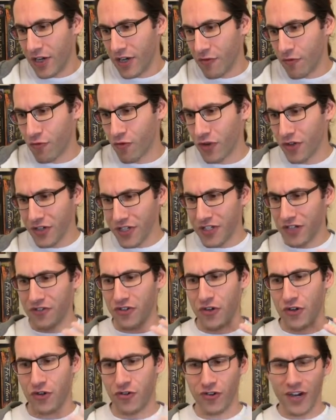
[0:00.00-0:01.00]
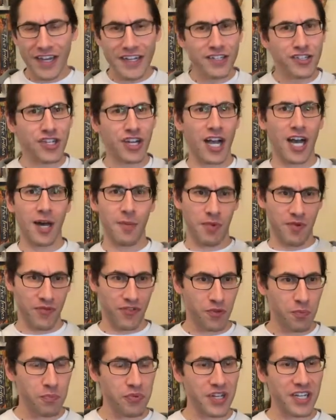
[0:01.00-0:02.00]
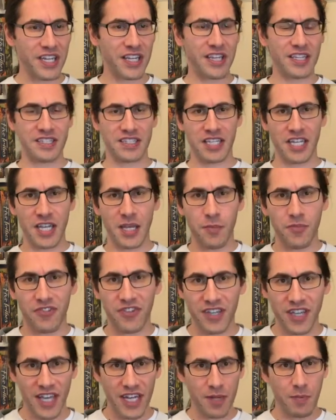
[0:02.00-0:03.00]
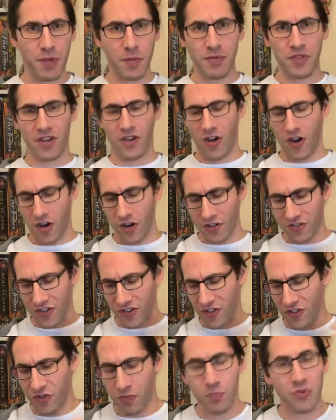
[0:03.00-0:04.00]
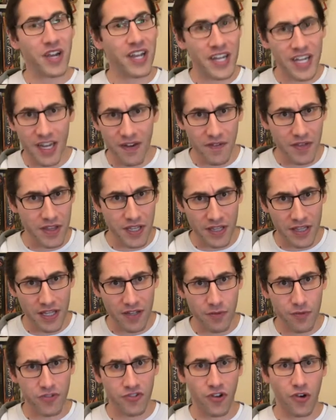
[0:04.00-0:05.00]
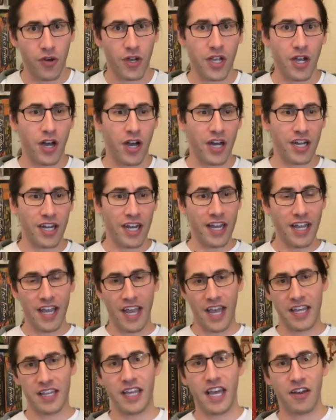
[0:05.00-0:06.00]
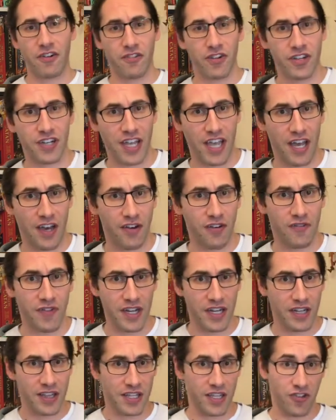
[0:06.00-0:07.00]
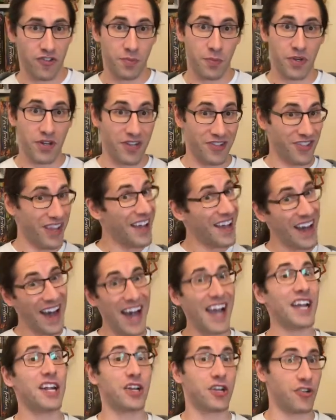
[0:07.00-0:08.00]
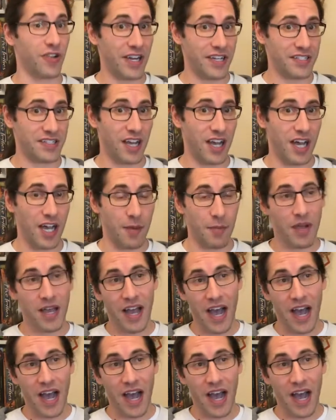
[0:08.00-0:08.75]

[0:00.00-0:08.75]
really does a great job of splitting the teams, getting people the cards, explaining everything that was going on, and that really elevated the experience. I had a great time.